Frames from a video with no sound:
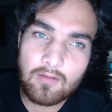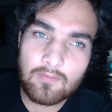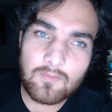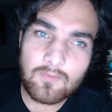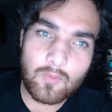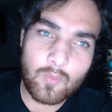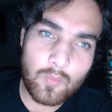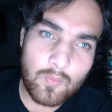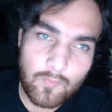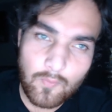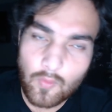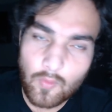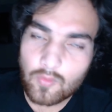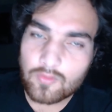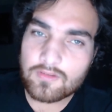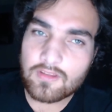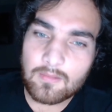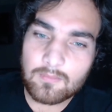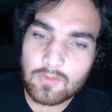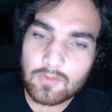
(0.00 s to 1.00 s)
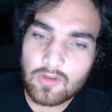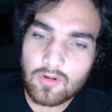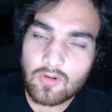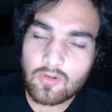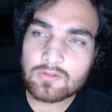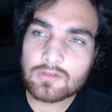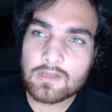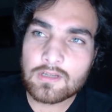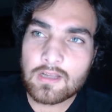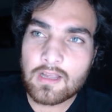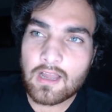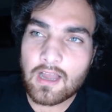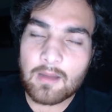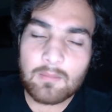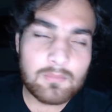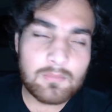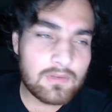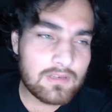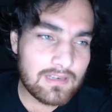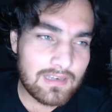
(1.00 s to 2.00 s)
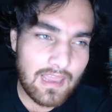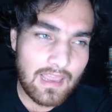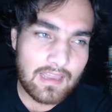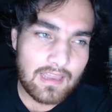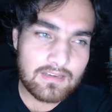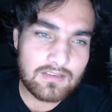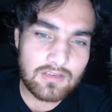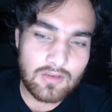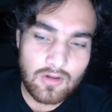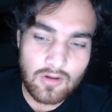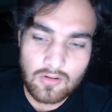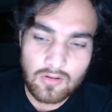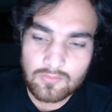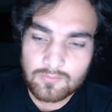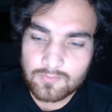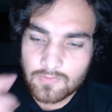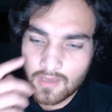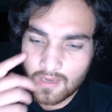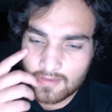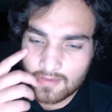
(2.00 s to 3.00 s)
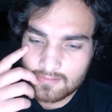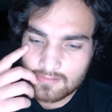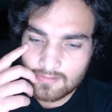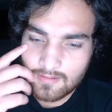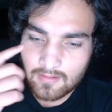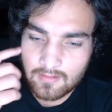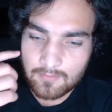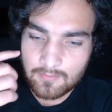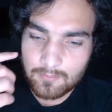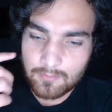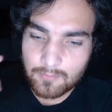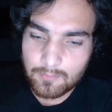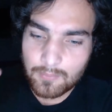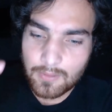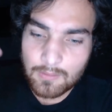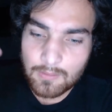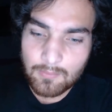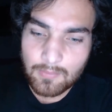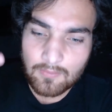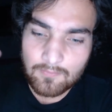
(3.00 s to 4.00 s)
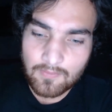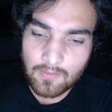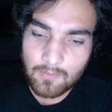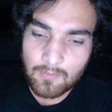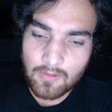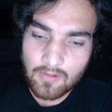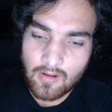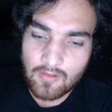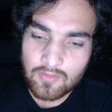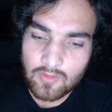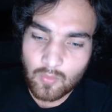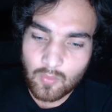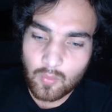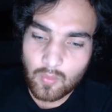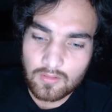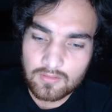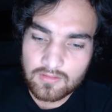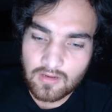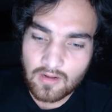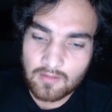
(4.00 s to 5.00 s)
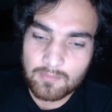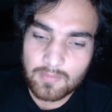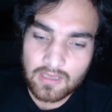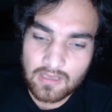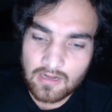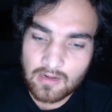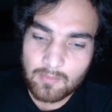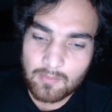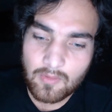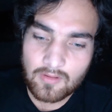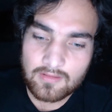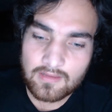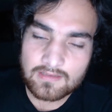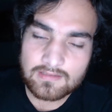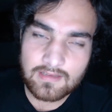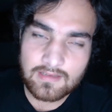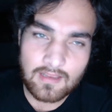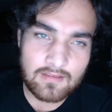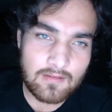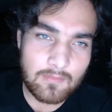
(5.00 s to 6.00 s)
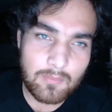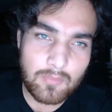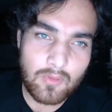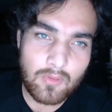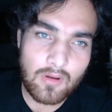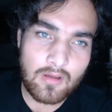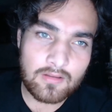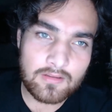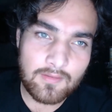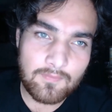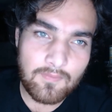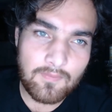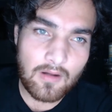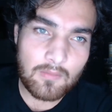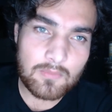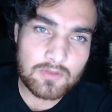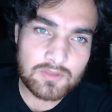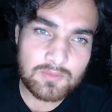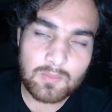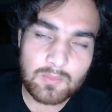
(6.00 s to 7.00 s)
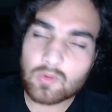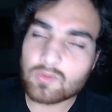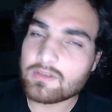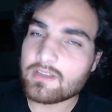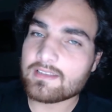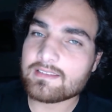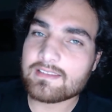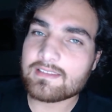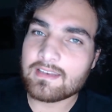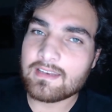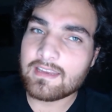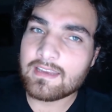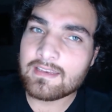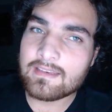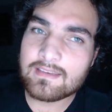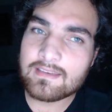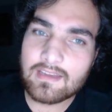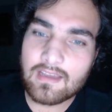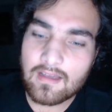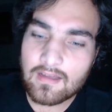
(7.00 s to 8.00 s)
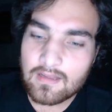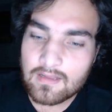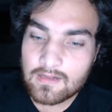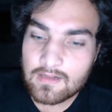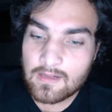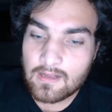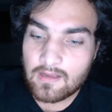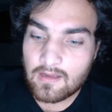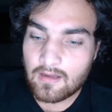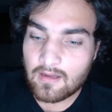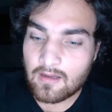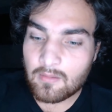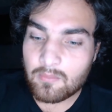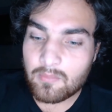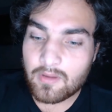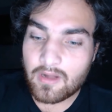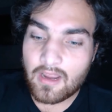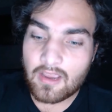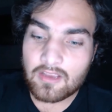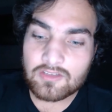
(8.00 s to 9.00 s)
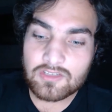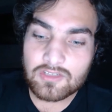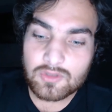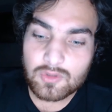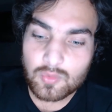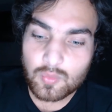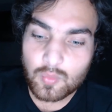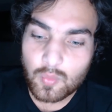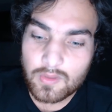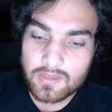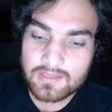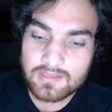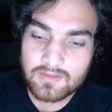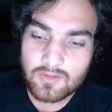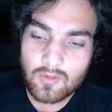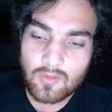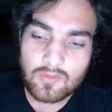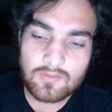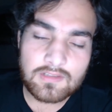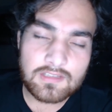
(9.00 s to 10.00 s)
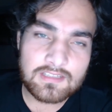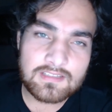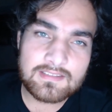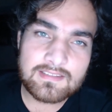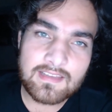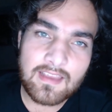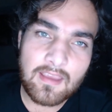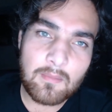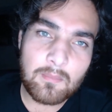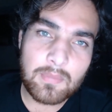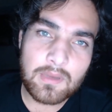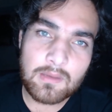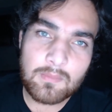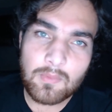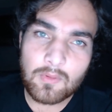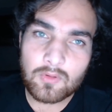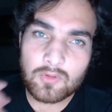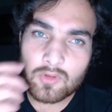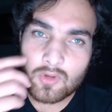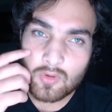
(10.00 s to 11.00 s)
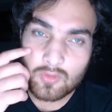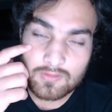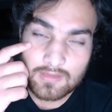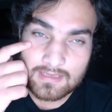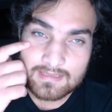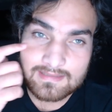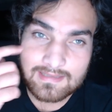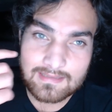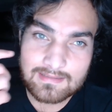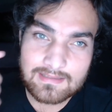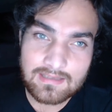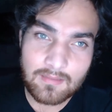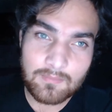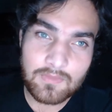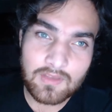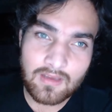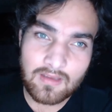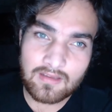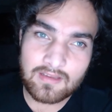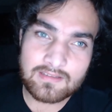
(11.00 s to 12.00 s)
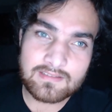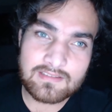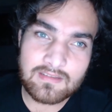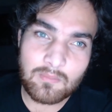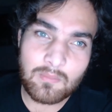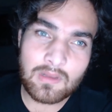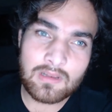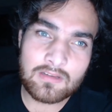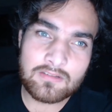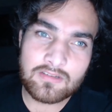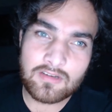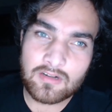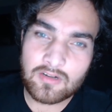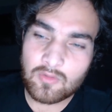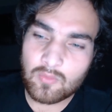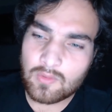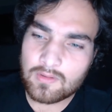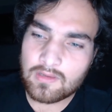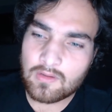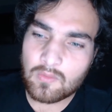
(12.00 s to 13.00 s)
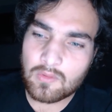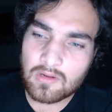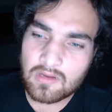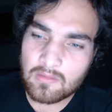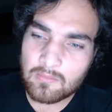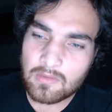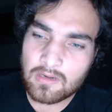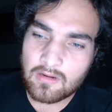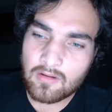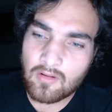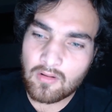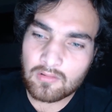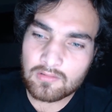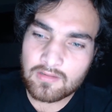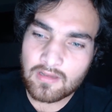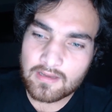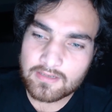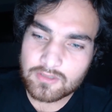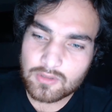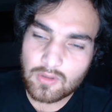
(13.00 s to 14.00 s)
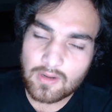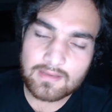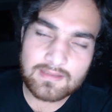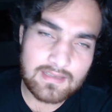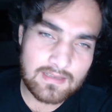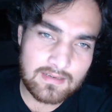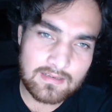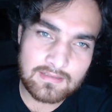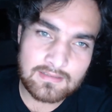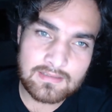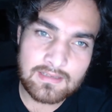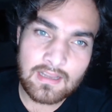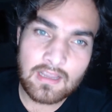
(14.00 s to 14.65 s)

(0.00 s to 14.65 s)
for them. I'm glad that people from around the world are picking up on this, and the farmers protest in India, but I just wish these same people they said something against the military when they were committing all the atrocities